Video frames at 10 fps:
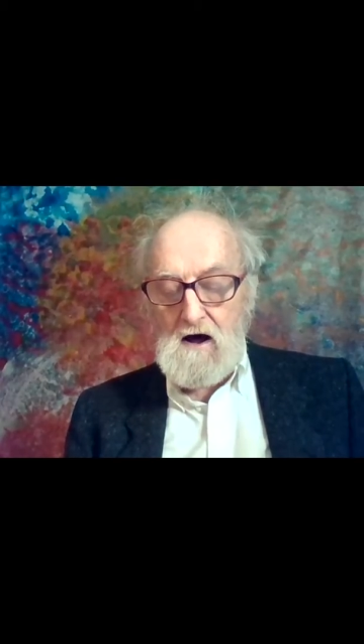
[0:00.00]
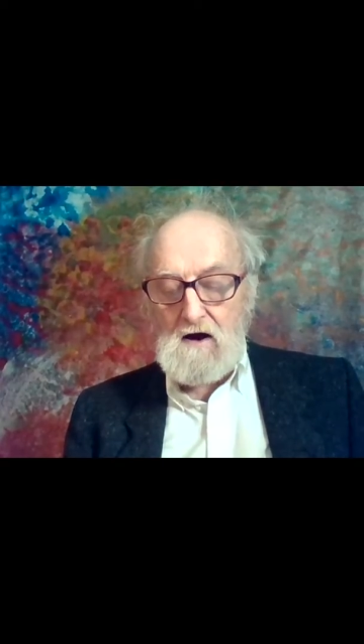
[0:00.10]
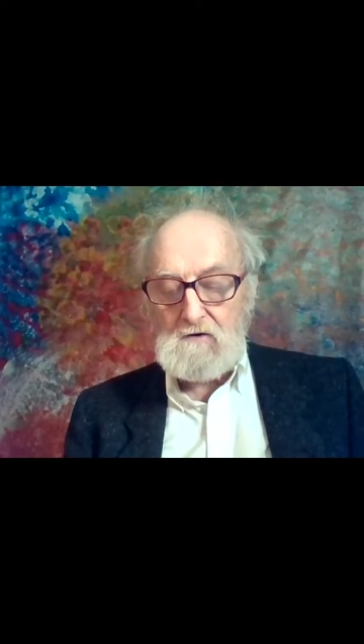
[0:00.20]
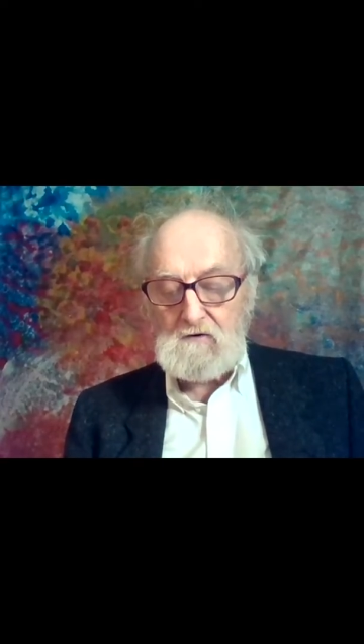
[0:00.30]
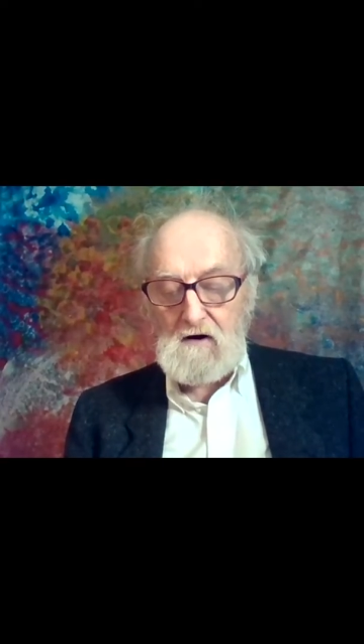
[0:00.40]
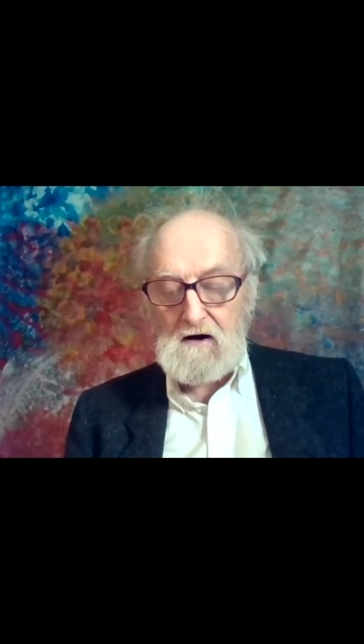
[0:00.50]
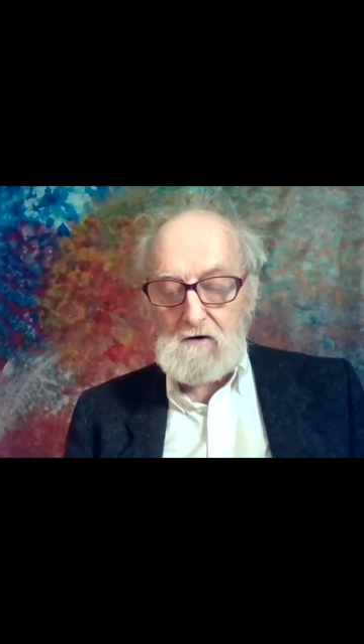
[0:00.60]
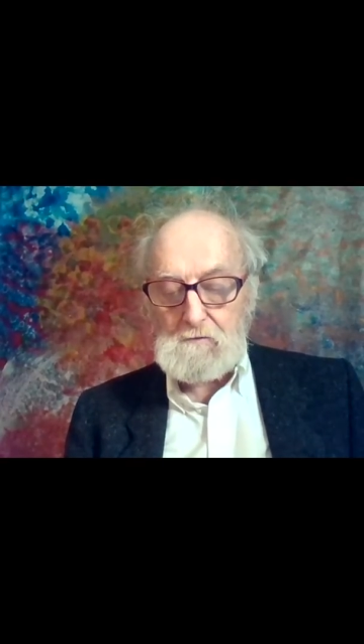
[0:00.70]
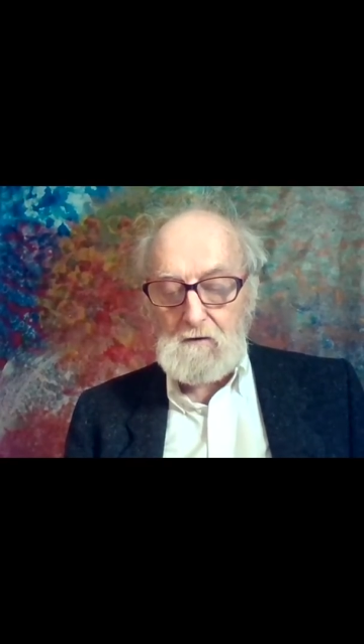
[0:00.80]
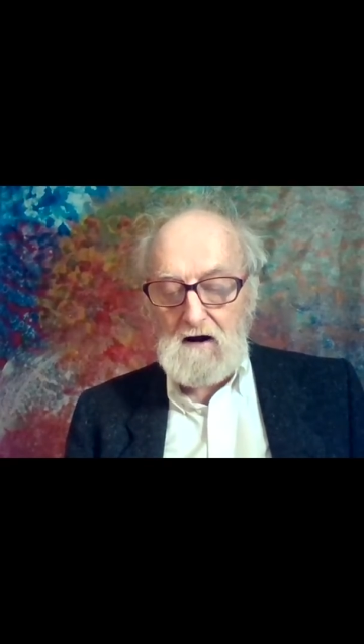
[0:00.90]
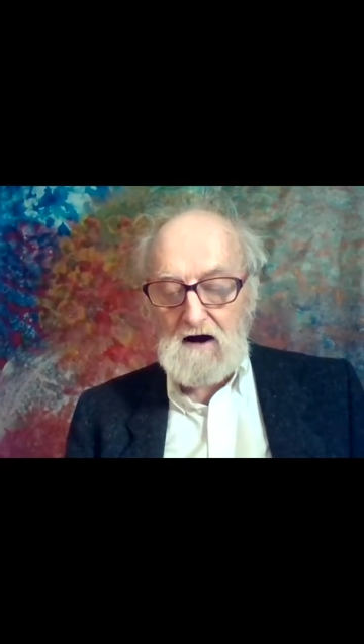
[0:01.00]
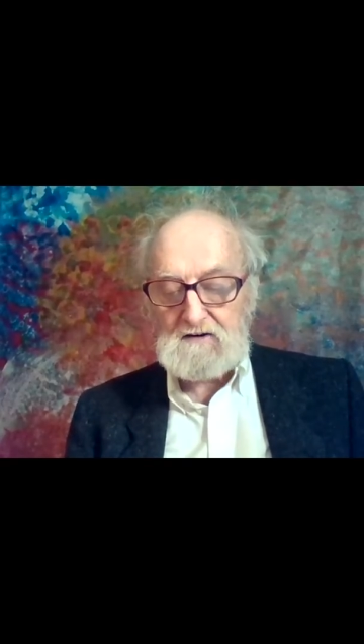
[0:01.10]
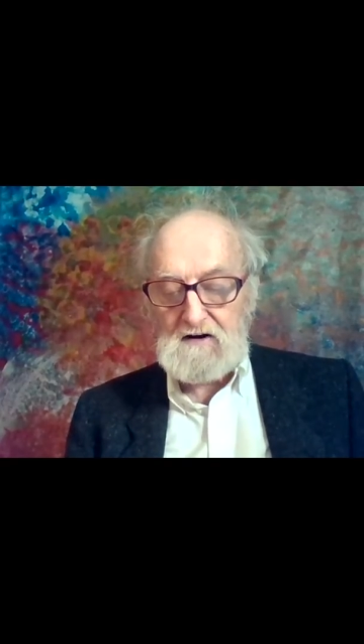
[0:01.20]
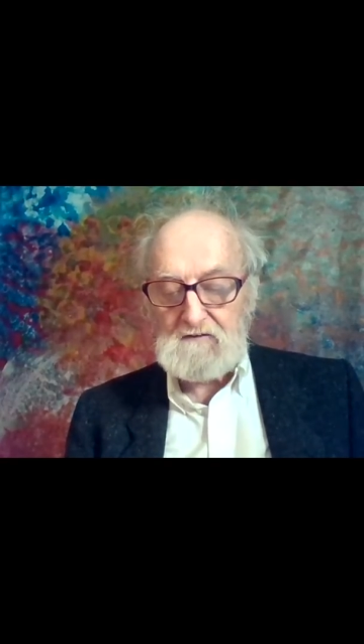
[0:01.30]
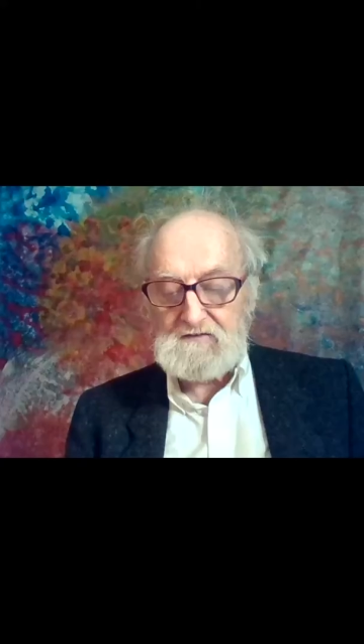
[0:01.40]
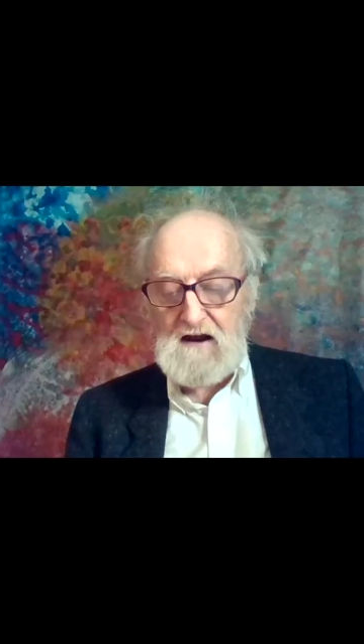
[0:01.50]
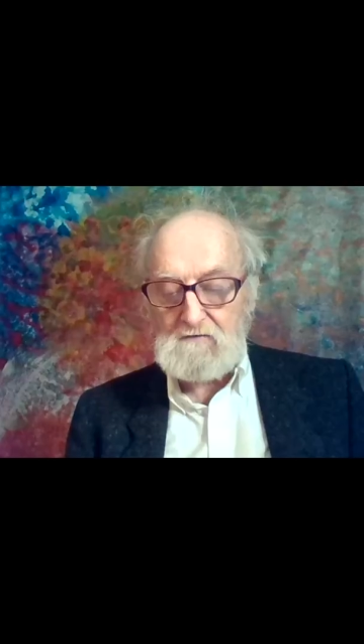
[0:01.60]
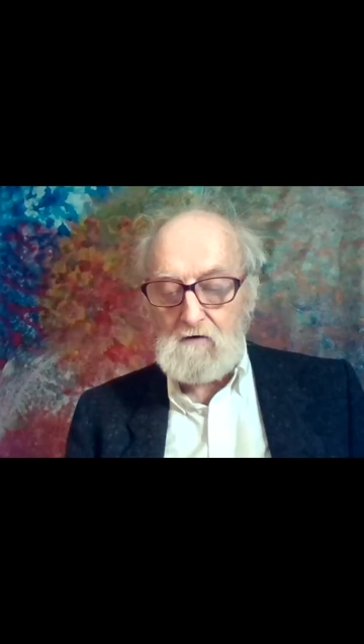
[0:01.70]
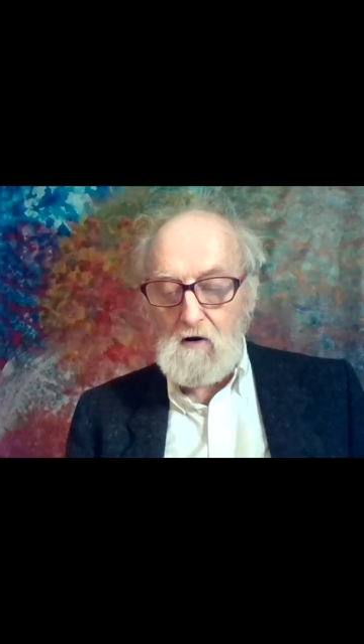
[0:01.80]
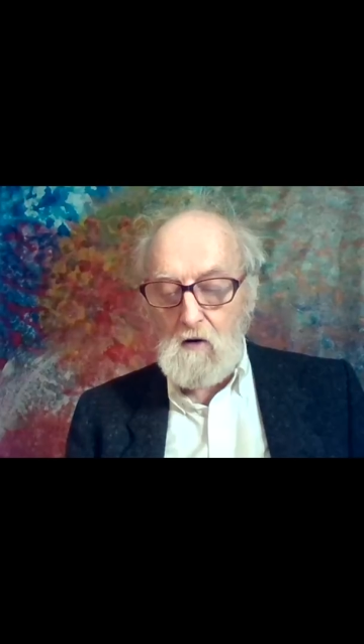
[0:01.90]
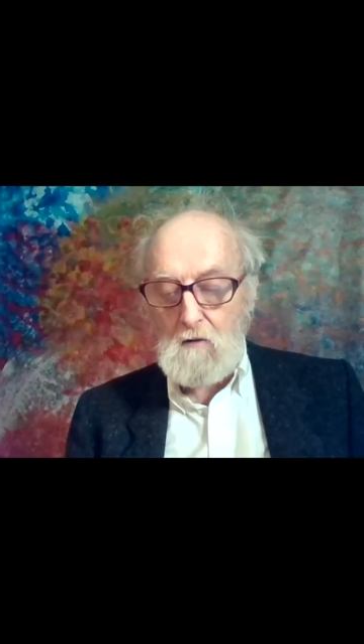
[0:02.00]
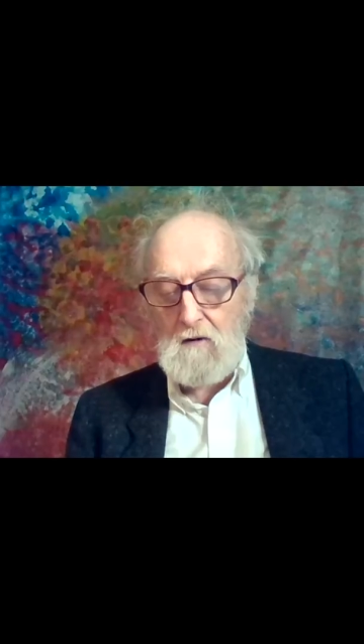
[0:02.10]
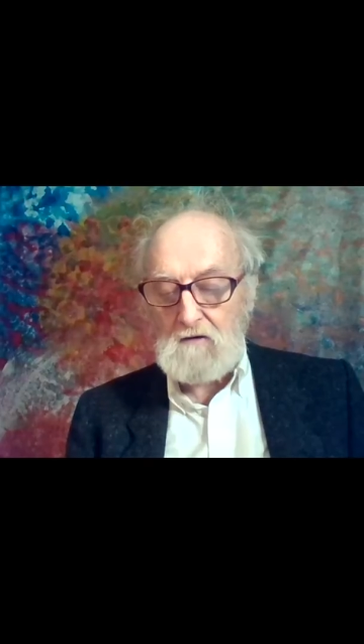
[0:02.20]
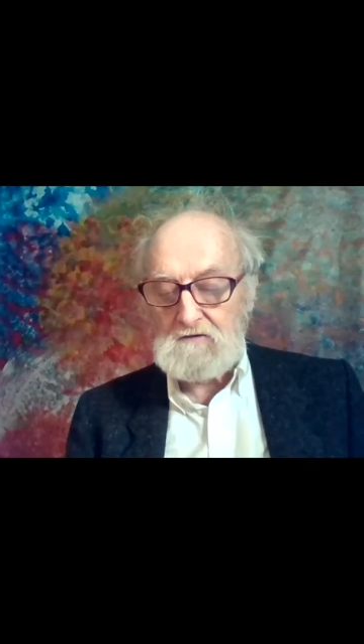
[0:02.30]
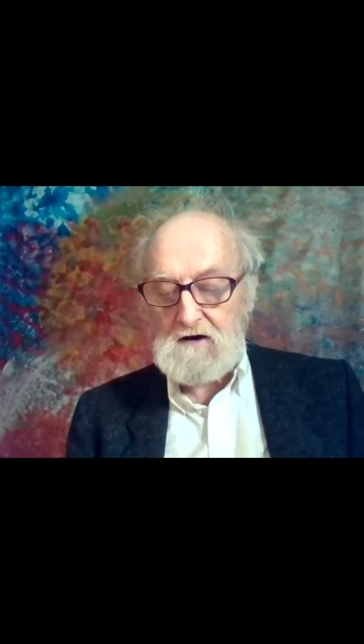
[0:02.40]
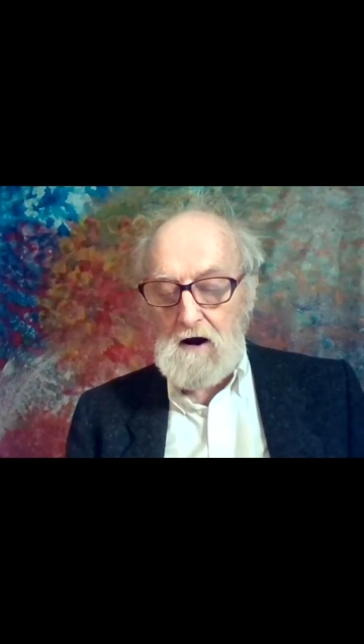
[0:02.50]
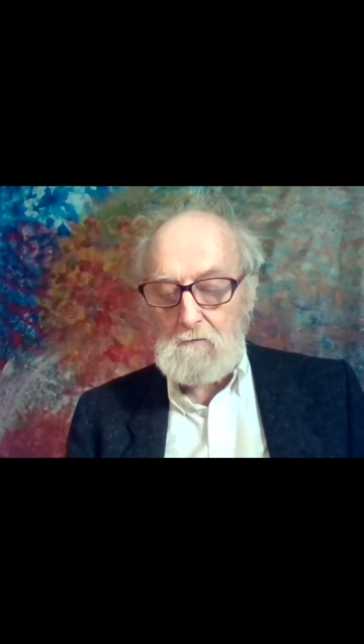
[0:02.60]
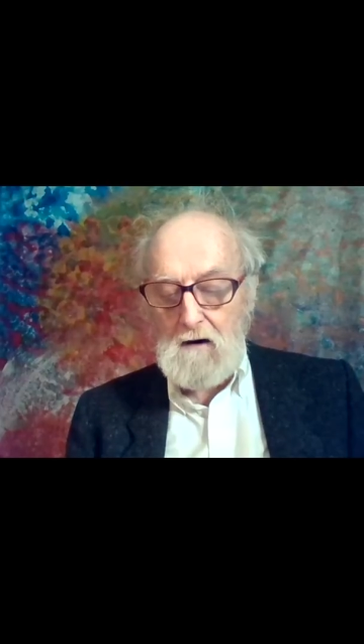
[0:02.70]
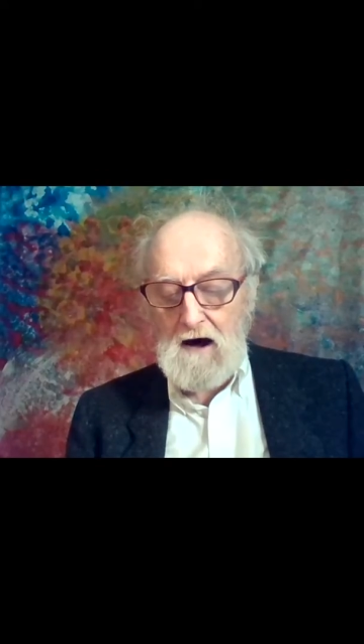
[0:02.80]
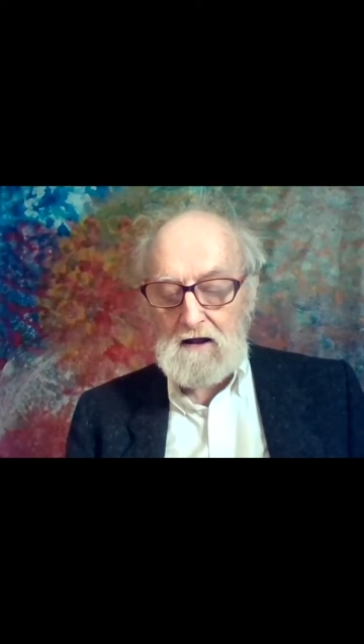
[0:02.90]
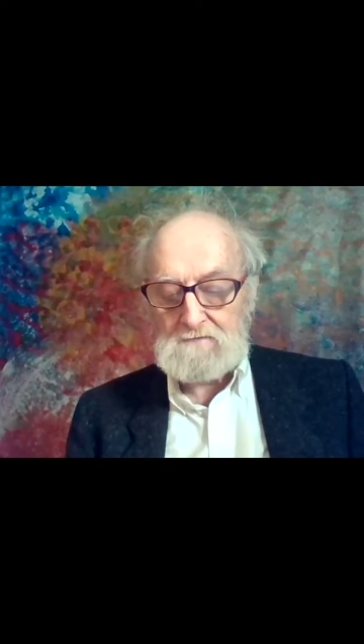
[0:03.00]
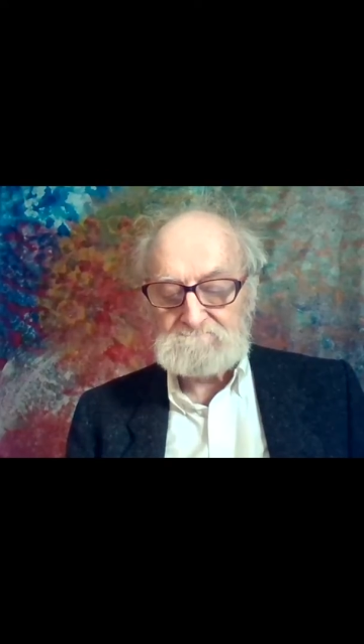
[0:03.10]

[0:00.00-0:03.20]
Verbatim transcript: triggers production of several hormones in our body.